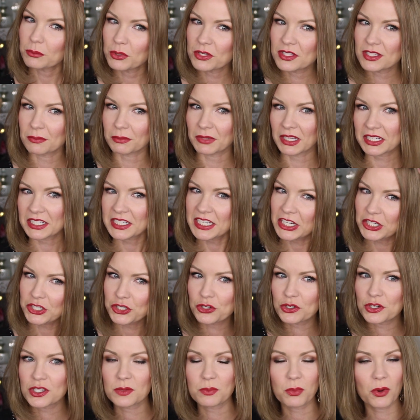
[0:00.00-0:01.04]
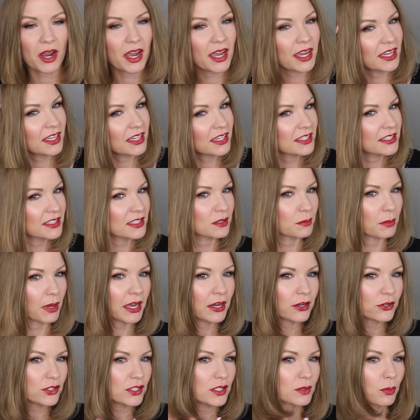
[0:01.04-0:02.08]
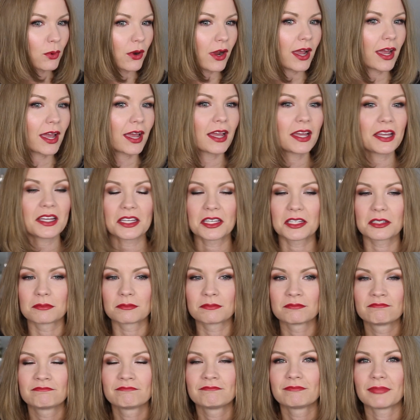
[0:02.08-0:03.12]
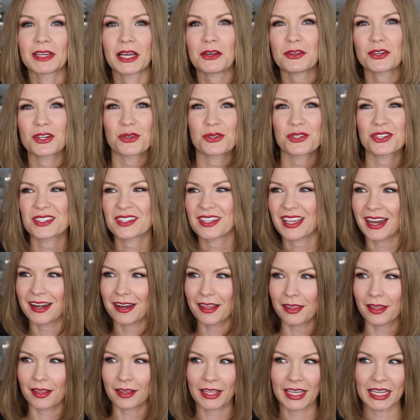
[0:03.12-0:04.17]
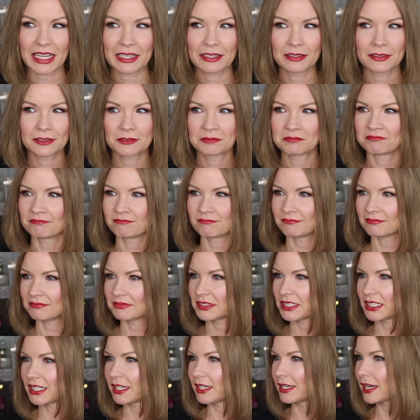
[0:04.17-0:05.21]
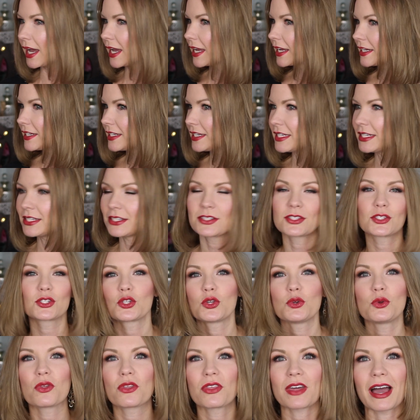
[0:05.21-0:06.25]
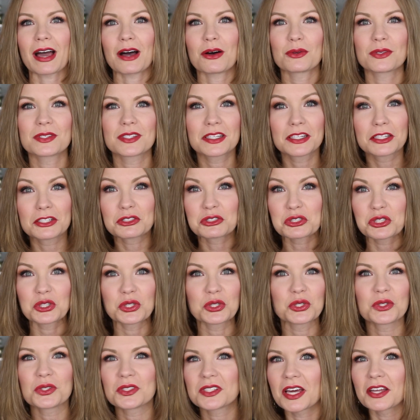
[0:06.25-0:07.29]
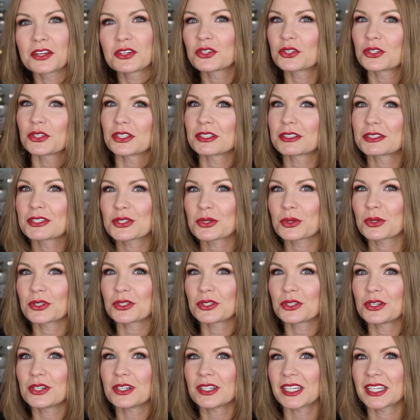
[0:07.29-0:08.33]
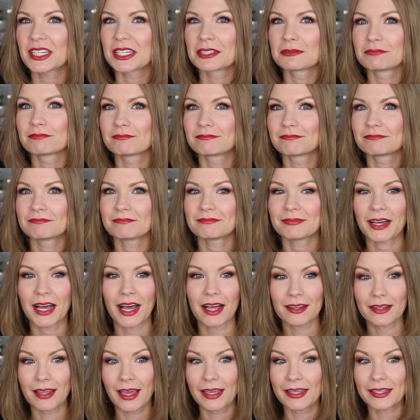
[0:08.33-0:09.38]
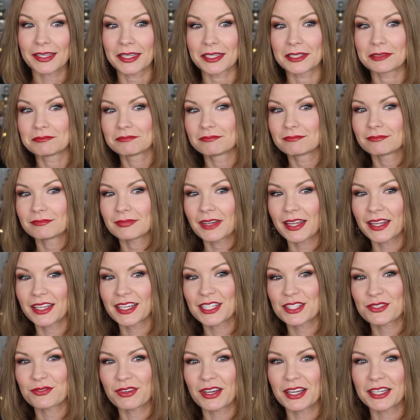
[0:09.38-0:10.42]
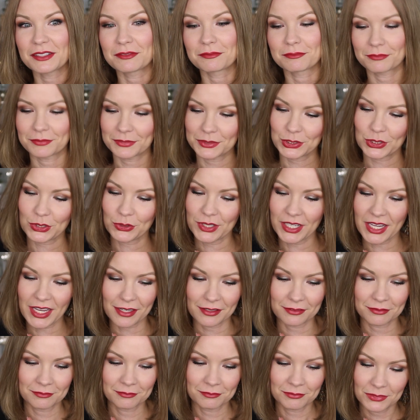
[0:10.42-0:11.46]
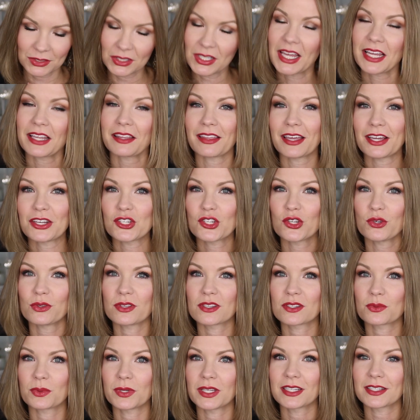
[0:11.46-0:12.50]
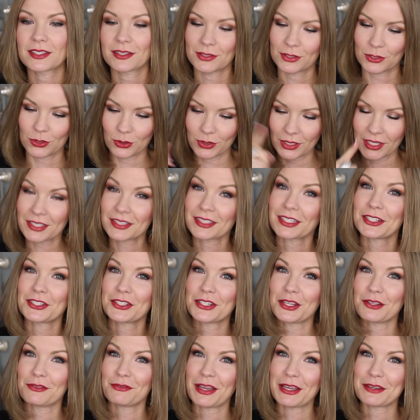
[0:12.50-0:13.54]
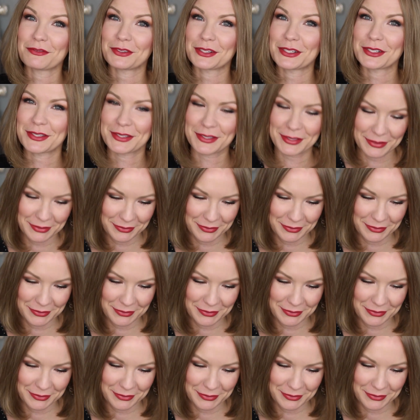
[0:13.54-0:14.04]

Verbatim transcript: and put some like texture spray in it and some hairspray, and I don't know, it's just kind of that like 90s, 2000 curled under sort of look, and I like it. I think it's fun. So yeah, like that too this week. So let's get to the favorites.